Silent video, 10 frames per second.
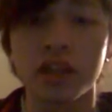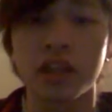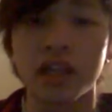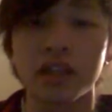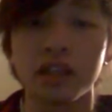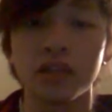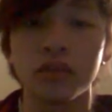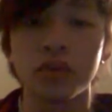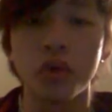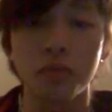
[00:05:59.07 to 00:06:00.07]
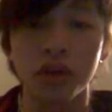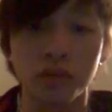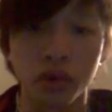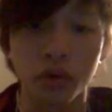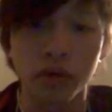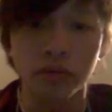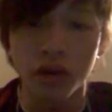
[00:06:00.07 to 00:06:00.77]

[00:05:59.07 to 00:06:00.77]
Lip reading: and that will open up the court